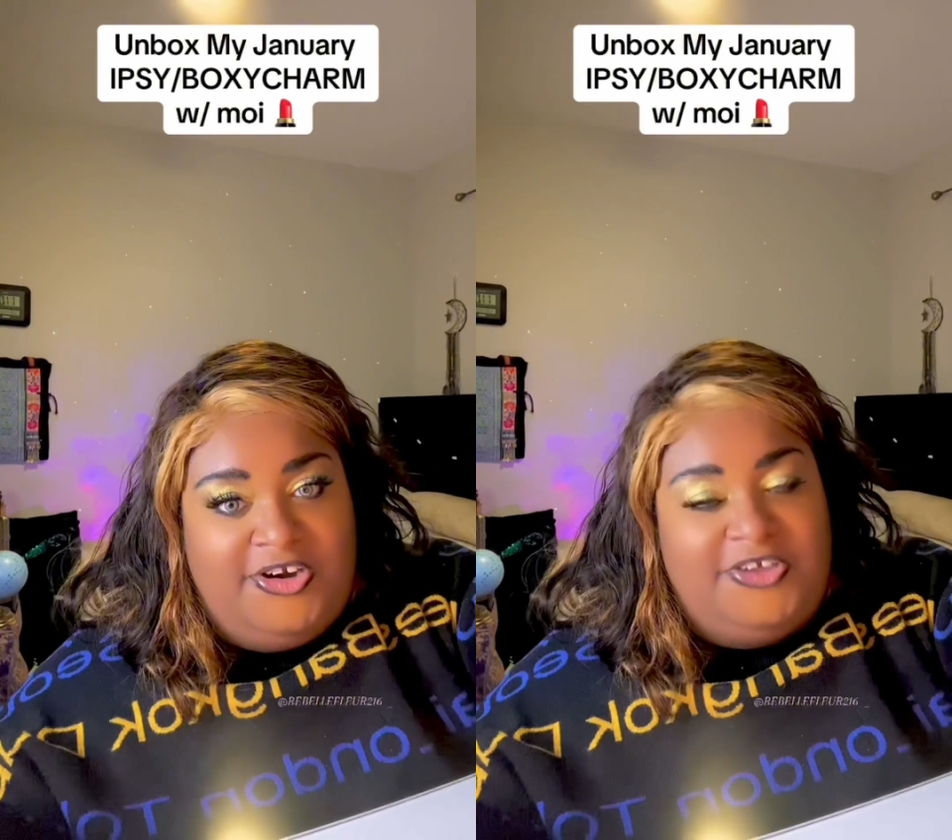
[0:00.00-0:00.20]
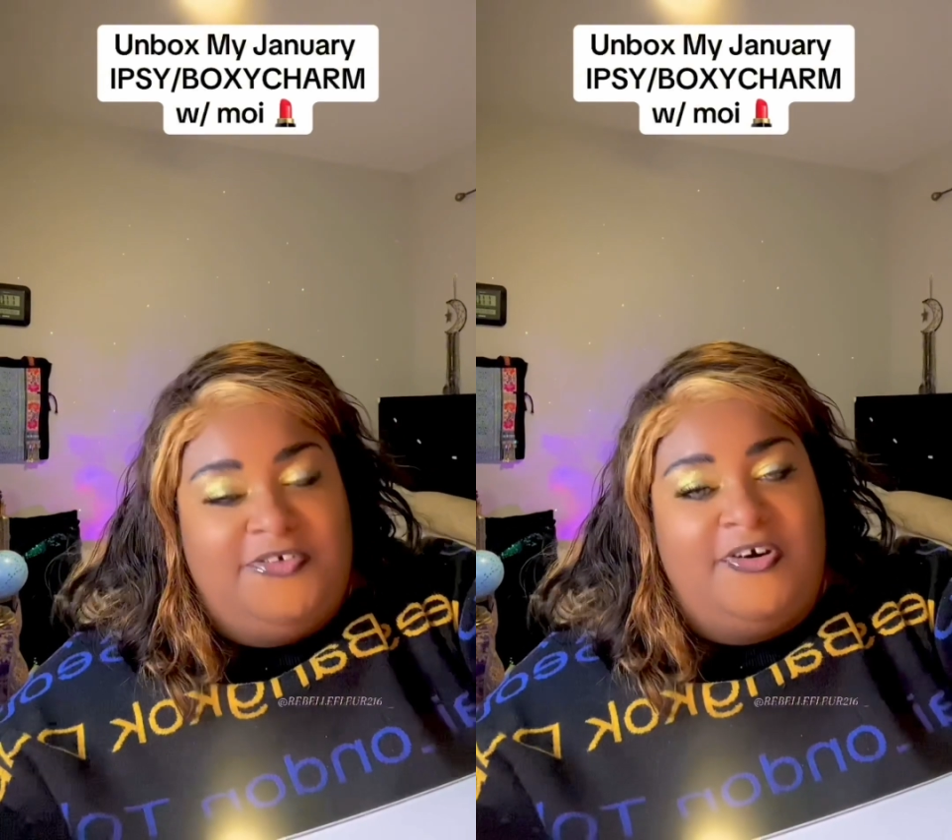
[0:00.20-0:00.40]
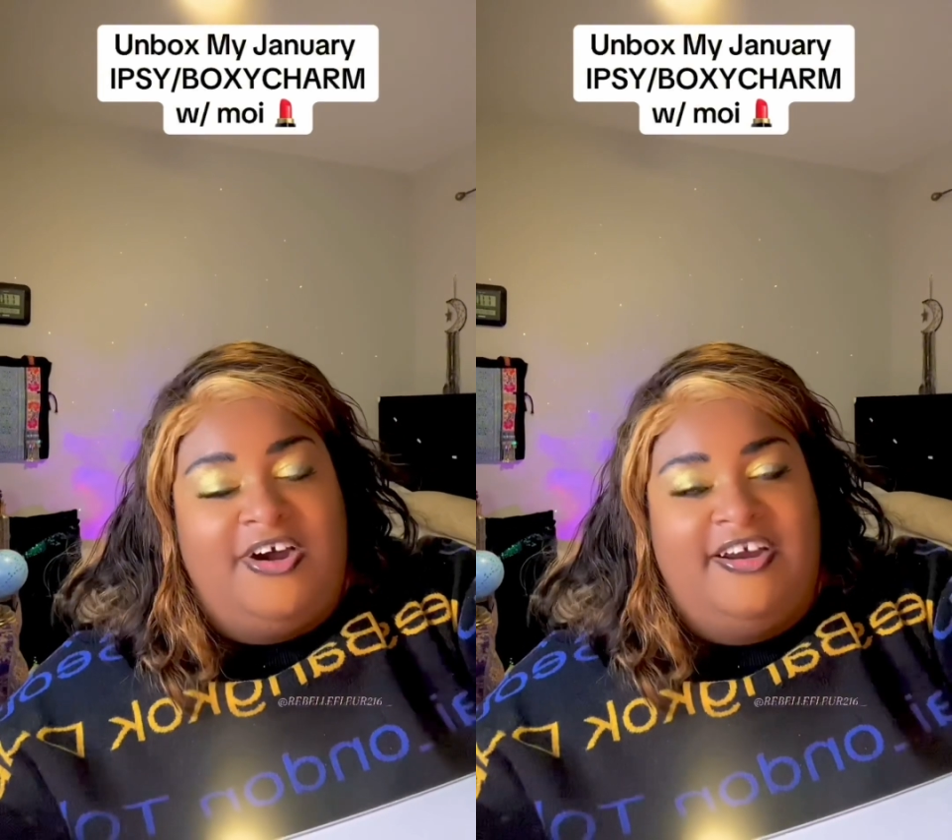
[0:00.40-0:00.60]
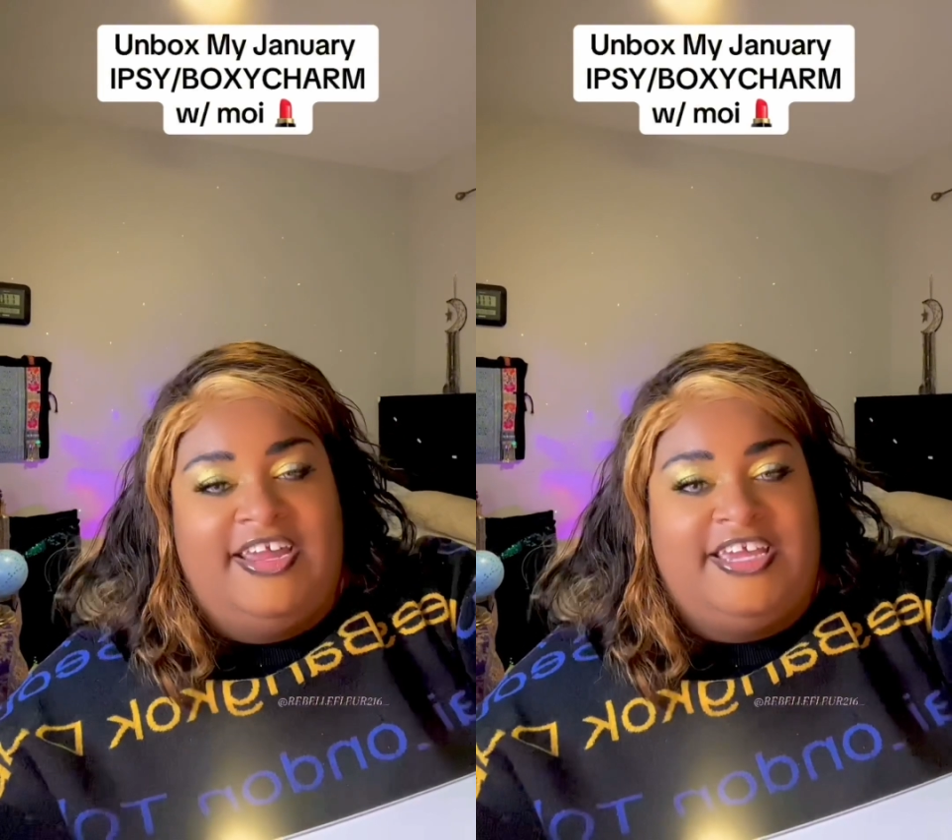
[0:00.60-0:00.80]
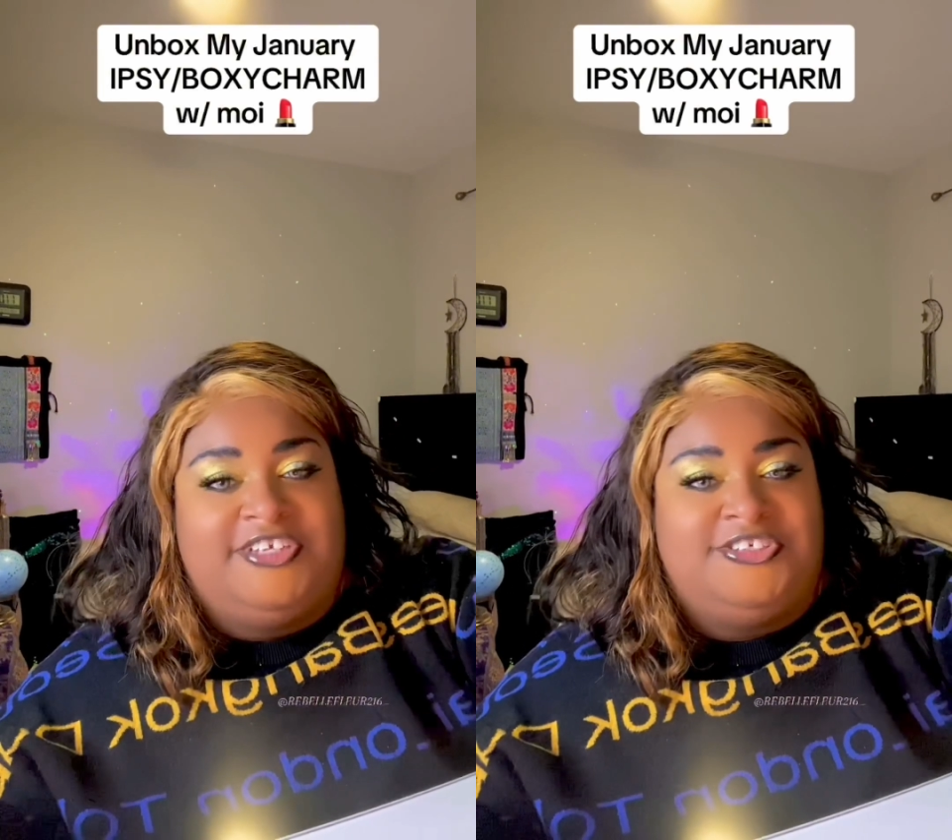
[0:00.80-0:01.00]
you are
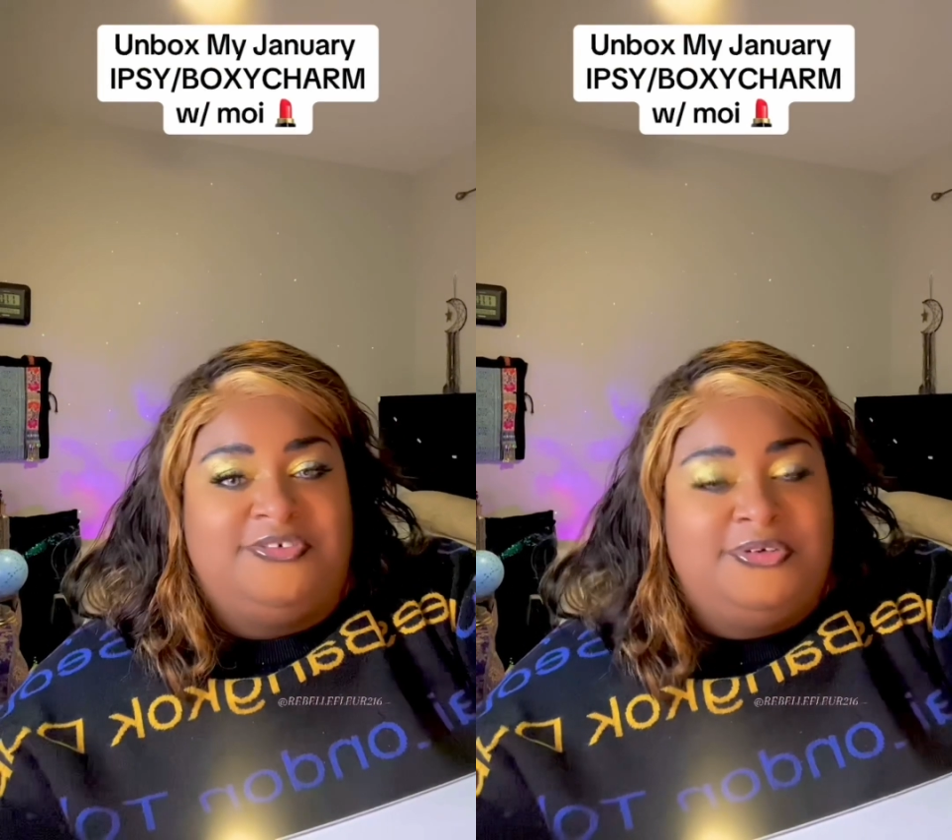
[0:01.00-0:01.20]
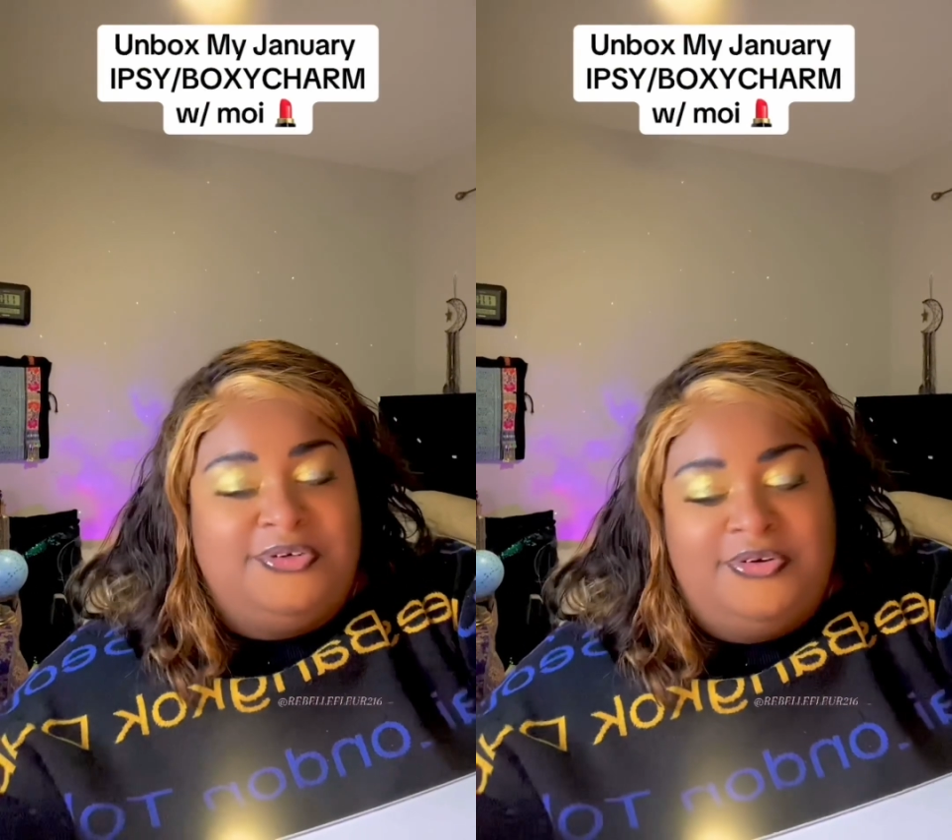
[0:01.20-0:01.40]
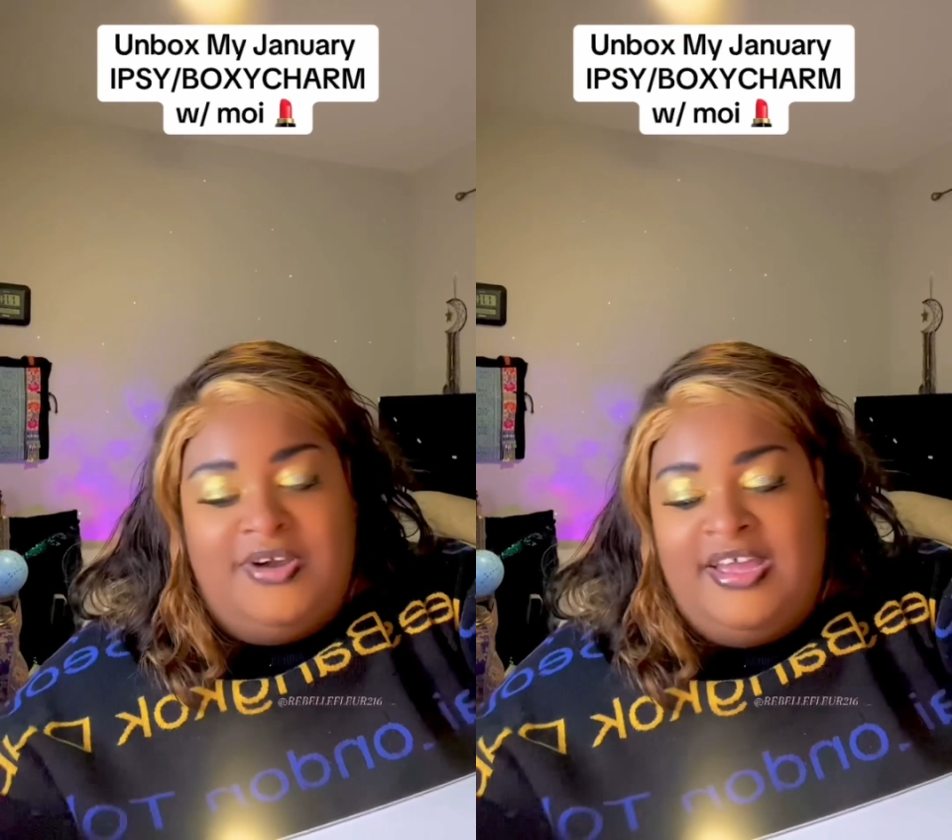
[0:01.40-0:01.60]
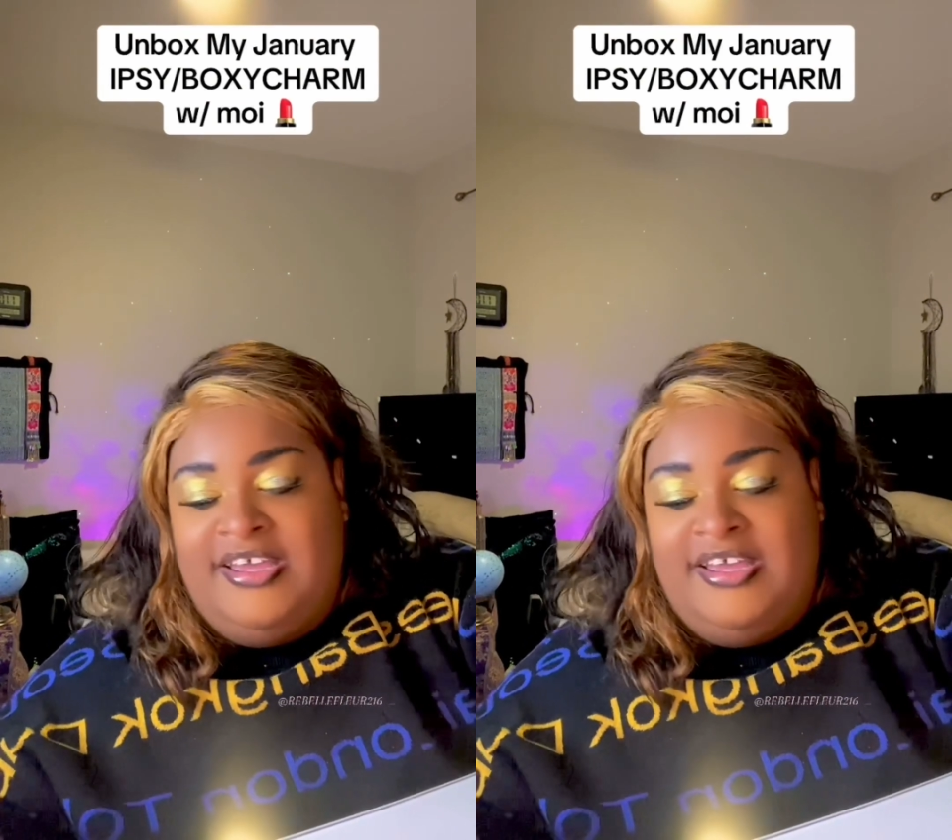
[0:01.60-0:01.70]
a true